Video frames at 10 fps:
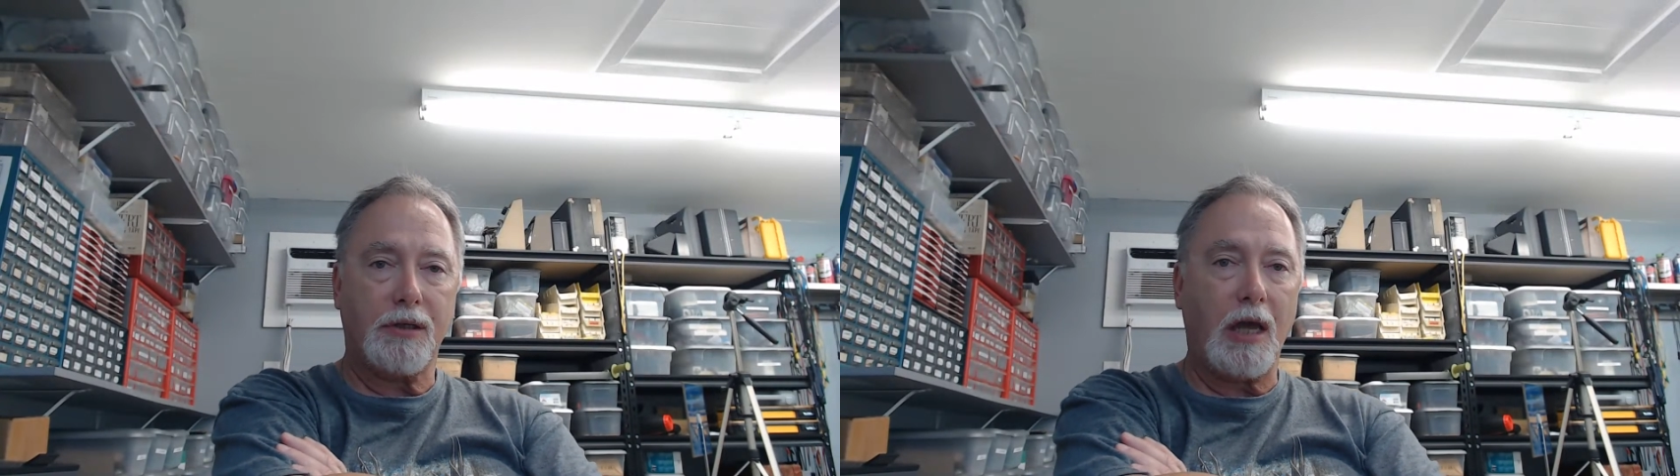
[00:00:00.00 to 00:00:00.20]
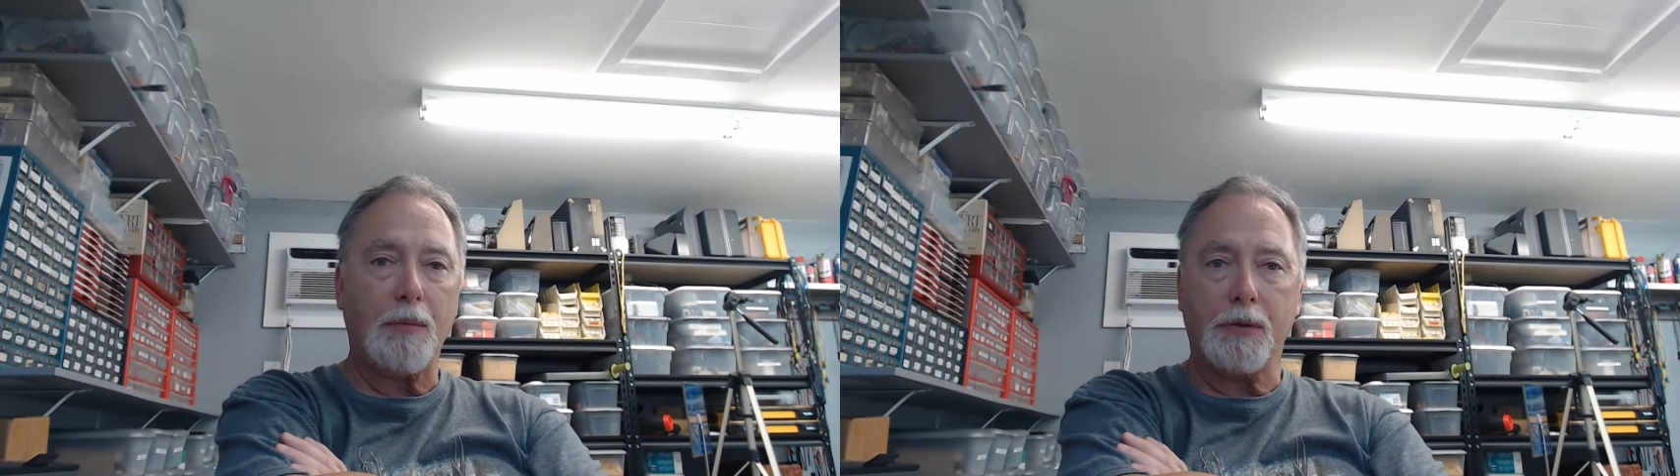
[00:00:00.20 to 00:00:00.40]

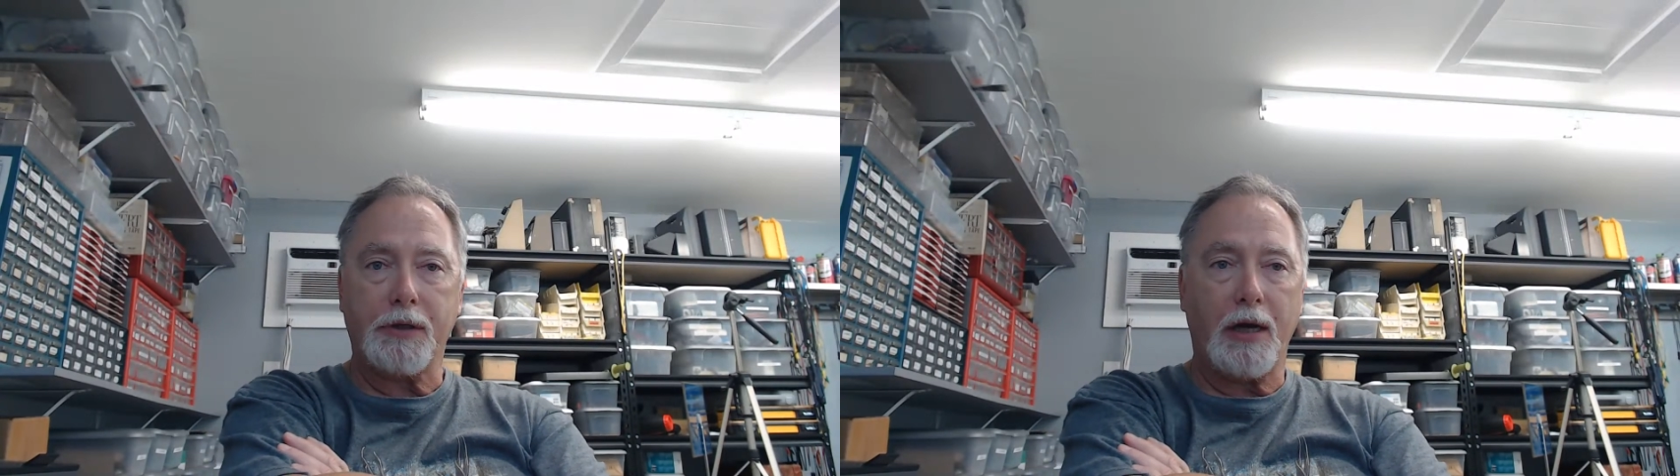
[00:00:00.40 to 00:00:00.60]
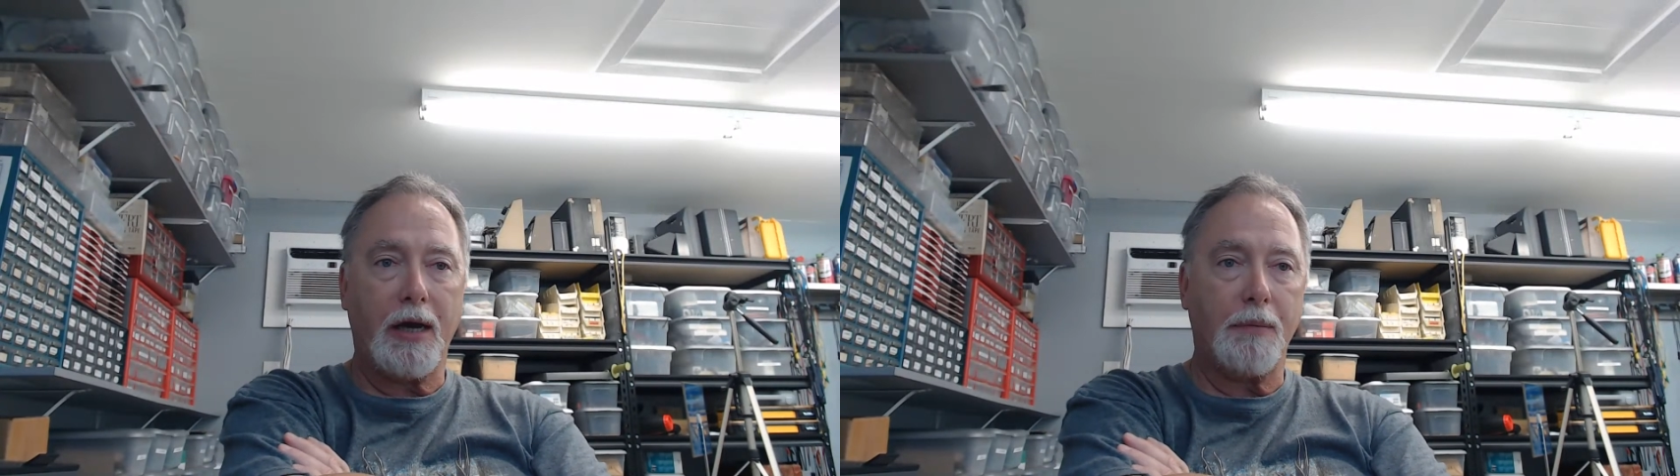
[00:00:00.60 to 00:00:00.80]

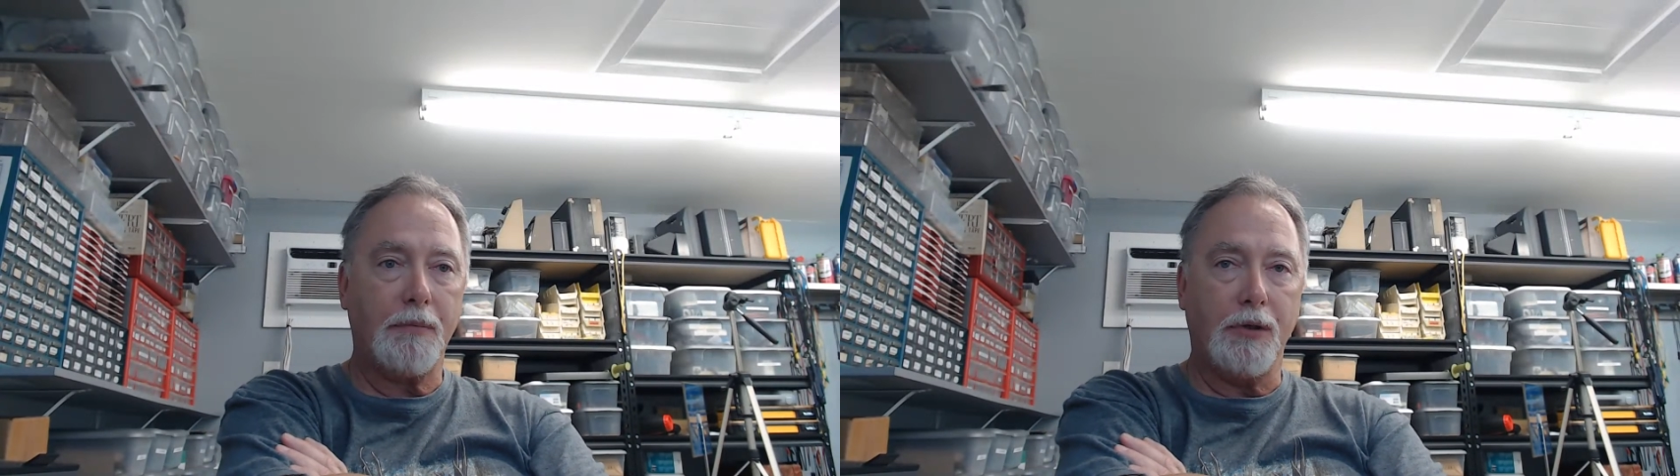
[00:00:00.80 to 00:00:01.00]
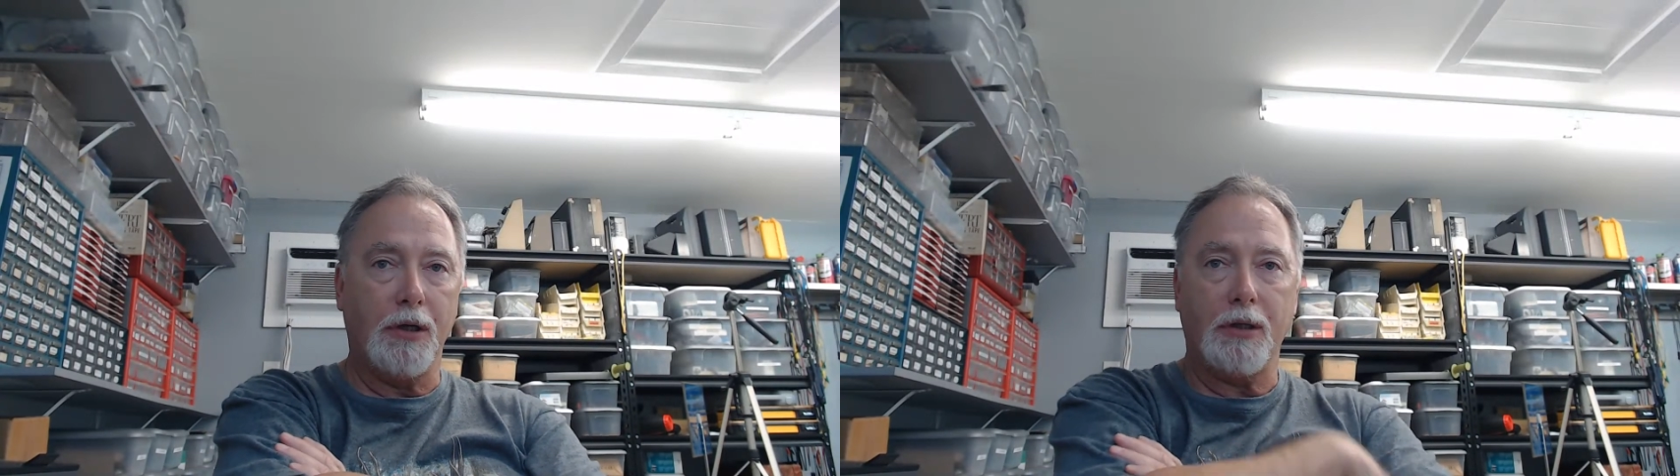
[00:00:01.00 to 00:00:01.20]
tabletop,
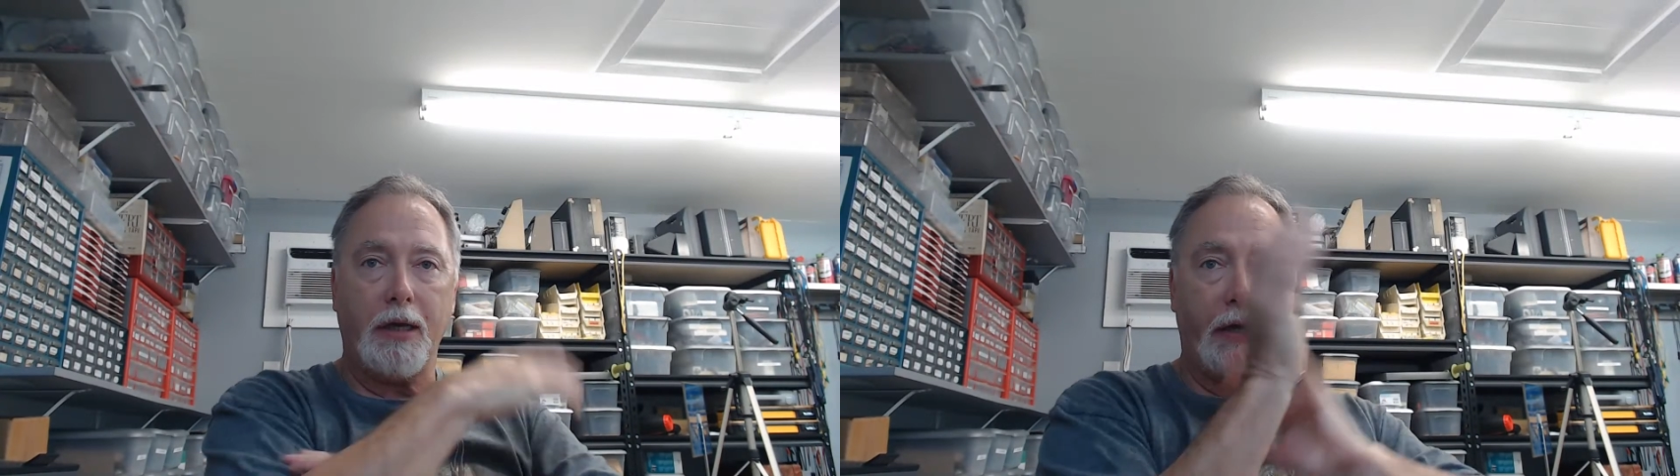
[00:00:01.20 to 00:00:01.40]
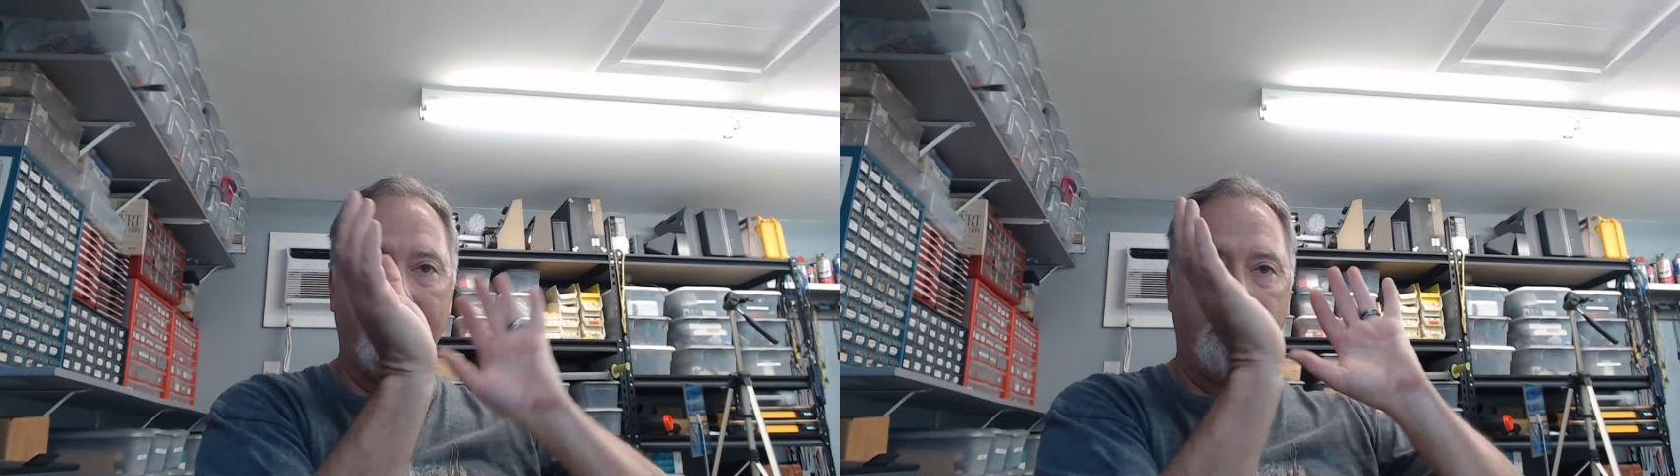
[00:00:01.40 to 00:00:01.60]
none of
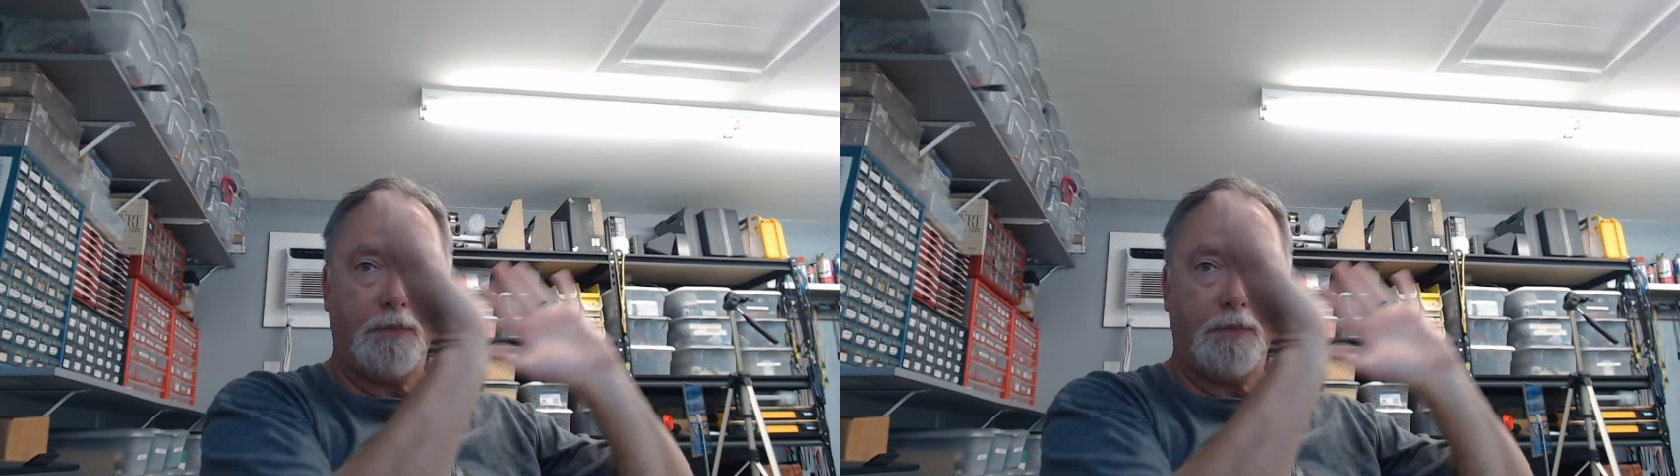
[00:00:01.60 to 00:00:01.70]
that.